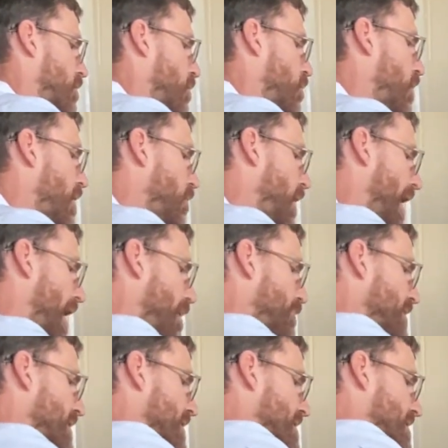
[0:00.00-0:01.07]
What will
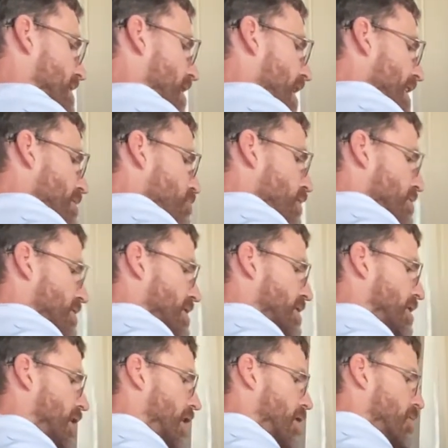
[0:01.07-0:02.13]
happen is light will
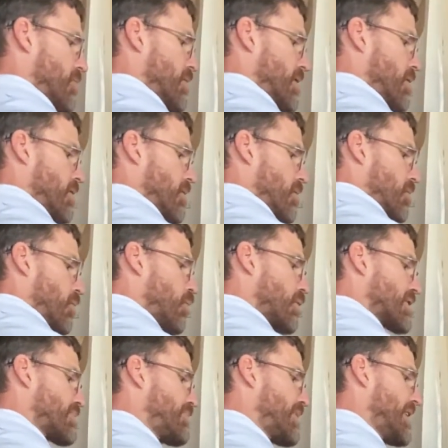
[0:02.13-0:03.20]
slow or
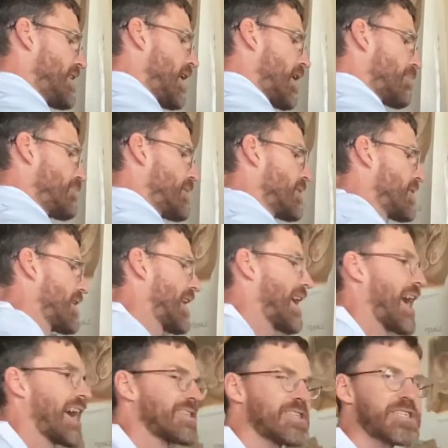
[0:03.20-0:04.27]
speed up
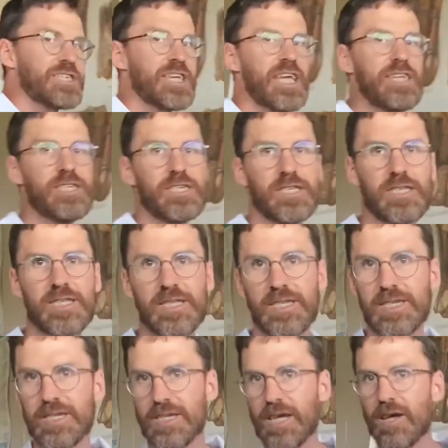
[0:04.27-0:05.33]
as it changes
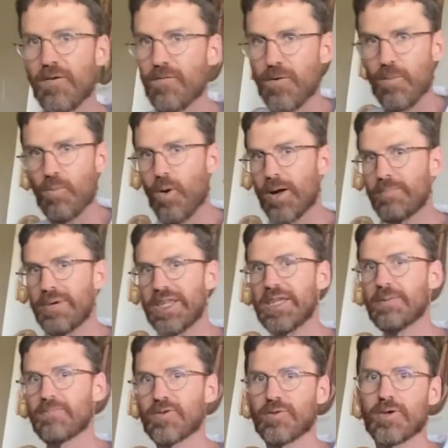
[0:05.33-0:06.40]
from one
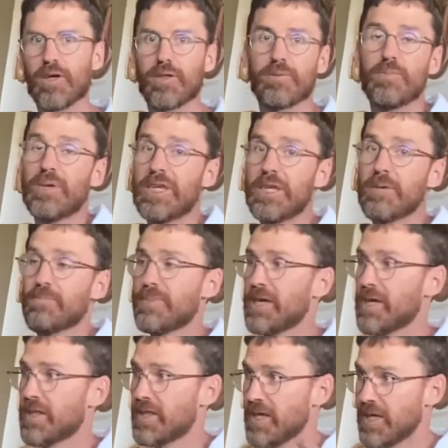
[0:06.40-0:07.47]
medium to another, the medium
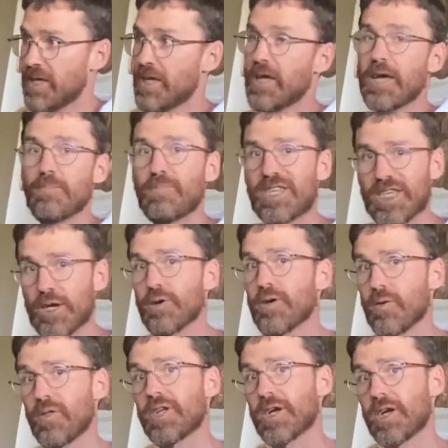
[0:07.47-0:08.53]
being the
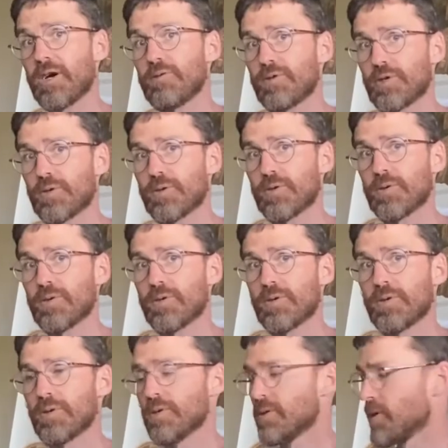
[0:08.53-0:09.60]
material that it goes through.
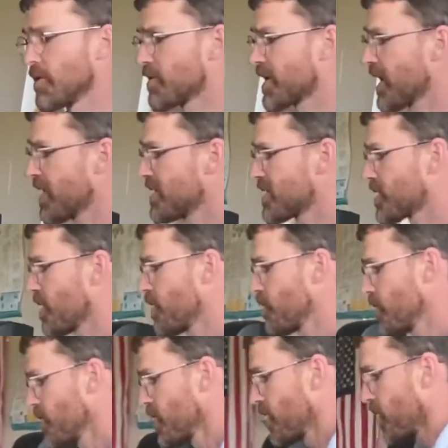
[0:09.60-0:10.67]
Okay,
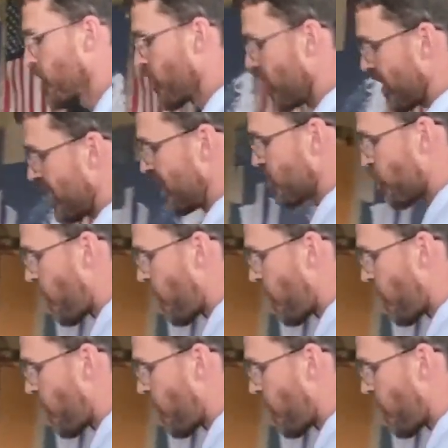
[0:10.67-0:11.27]
so in